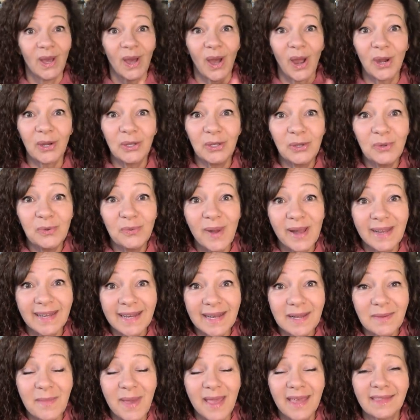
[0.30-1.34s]
Are you
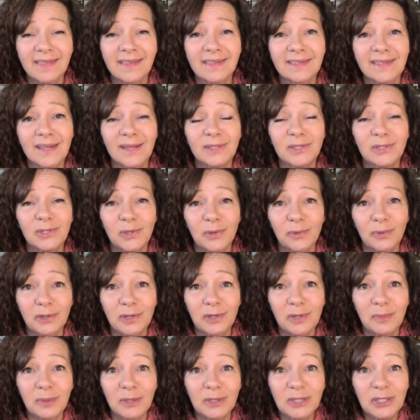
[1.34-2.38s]
ready to make this
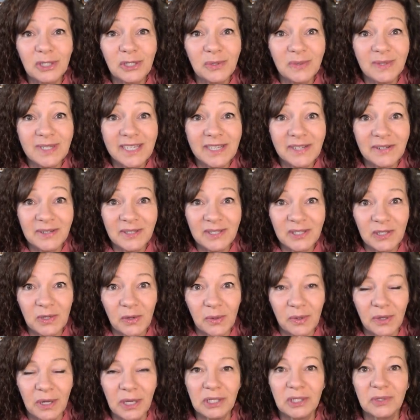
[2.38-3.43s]
adorable two-tiered
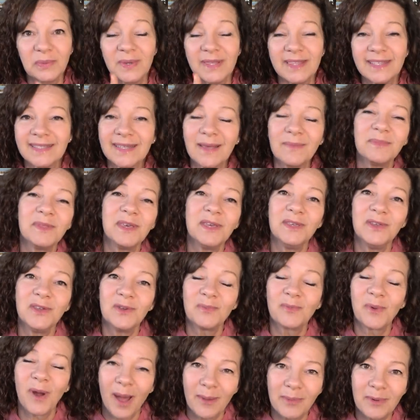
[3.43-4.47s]
storage with something
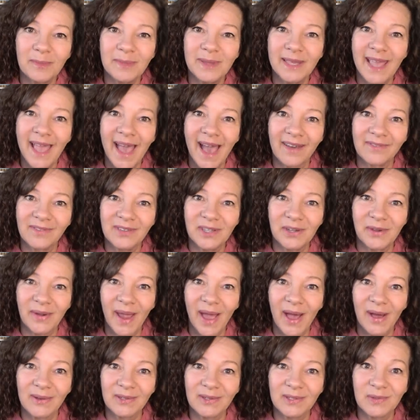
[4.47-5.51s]
you probably have in your
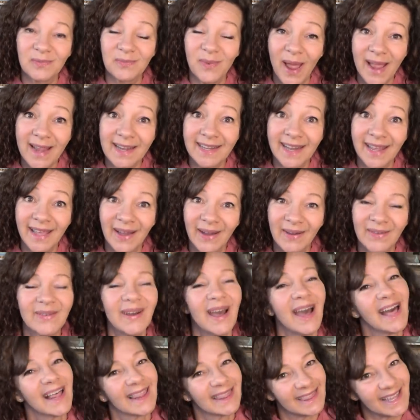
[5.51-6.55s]
house right now?
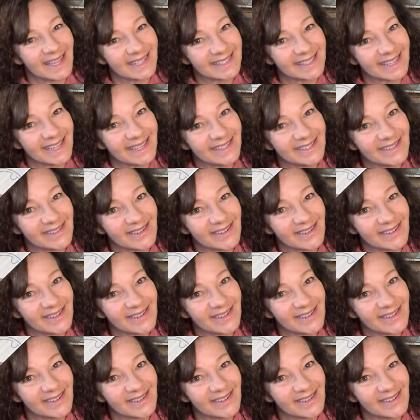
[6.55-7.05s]
Let's get